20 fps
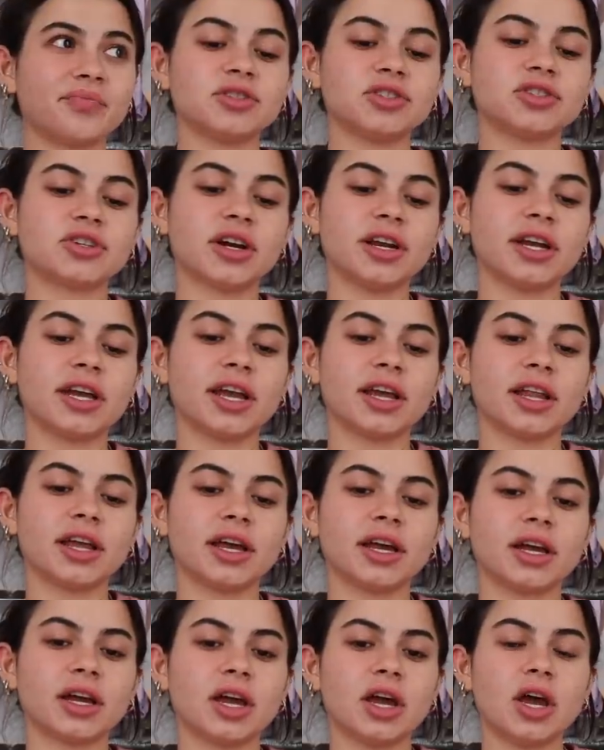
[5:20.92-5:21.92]
I'm just trying to get
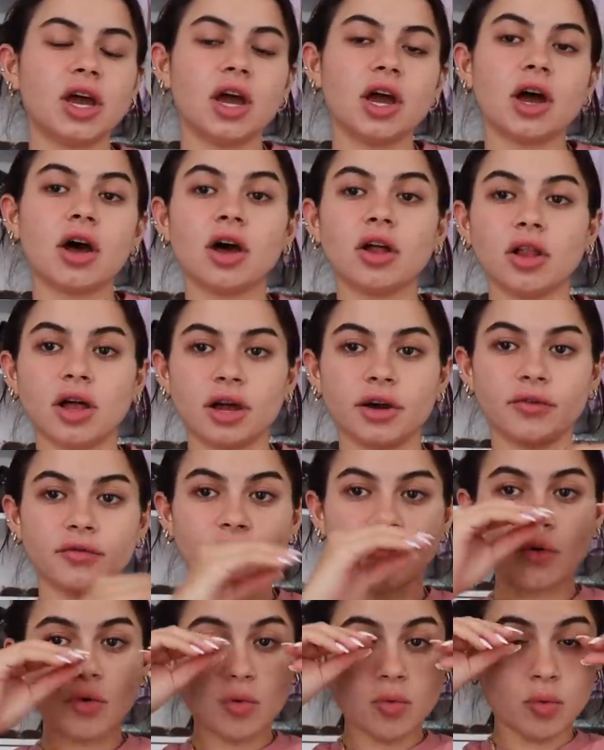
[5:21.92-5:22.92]
like a lot of
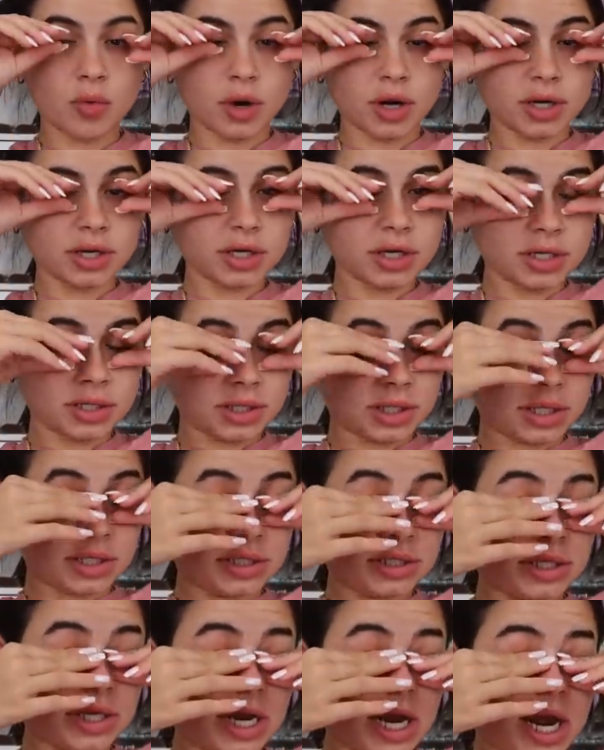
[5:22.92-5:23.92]
work
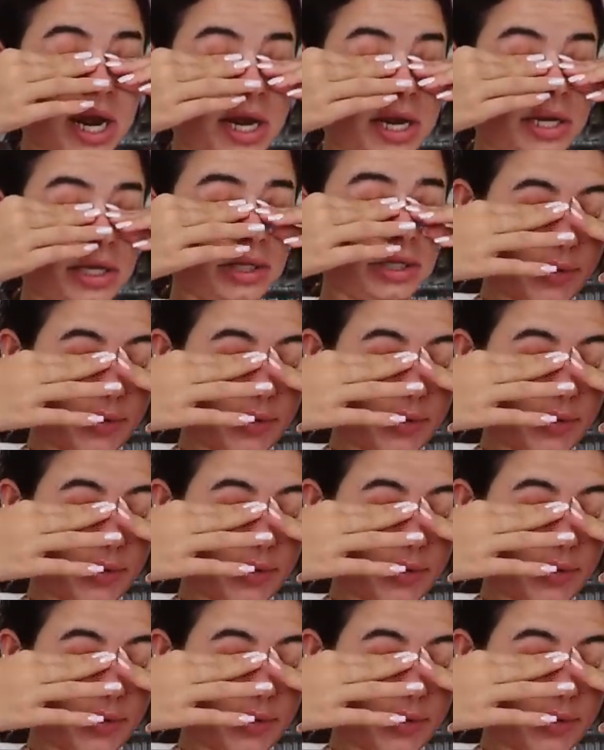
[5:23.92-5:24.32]
done today,